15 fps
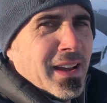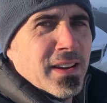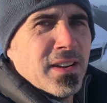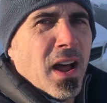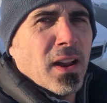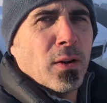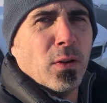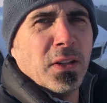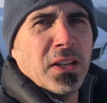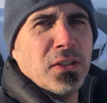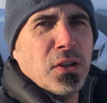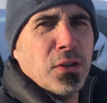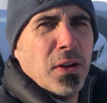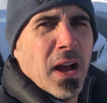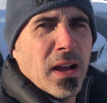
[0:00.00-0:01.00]
Not only
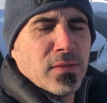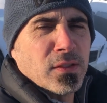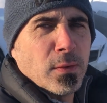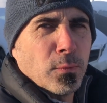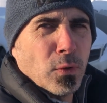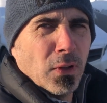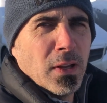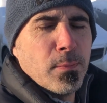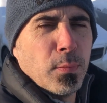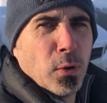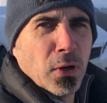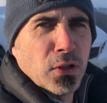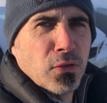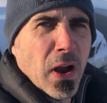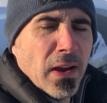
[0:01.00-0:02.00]
did you have some really
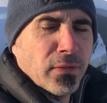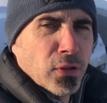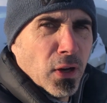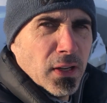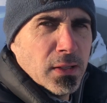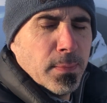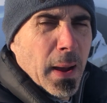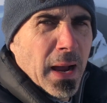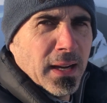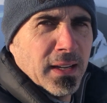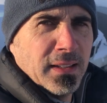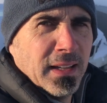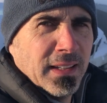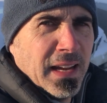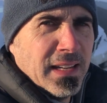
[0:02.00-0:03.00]
poor drivetrains back
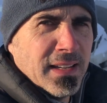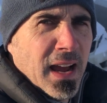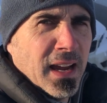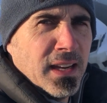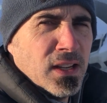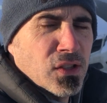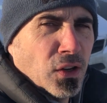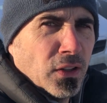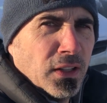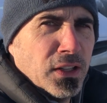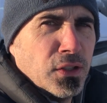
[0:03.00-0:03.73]
in the late 90s, early